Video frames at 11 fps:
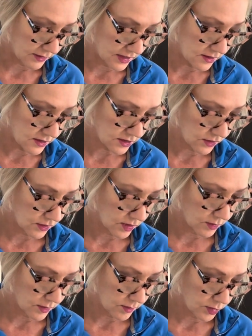in, so
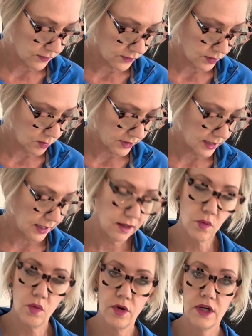preferably
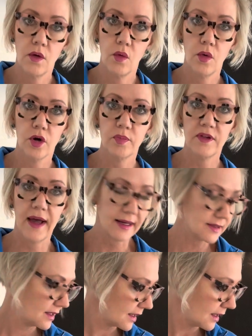a wood or
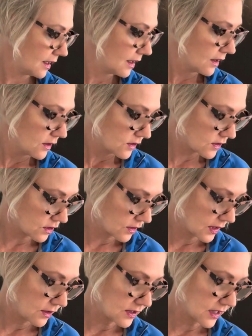plastic
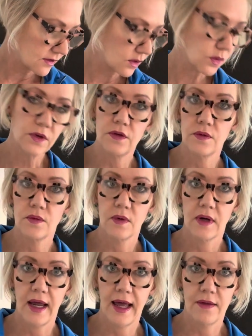stirring utensil when you
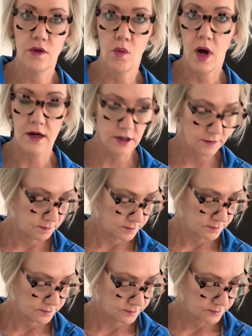add the water.
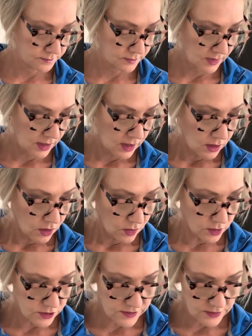
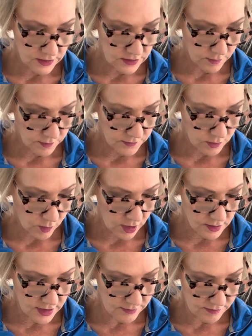We're just going to dump the water in,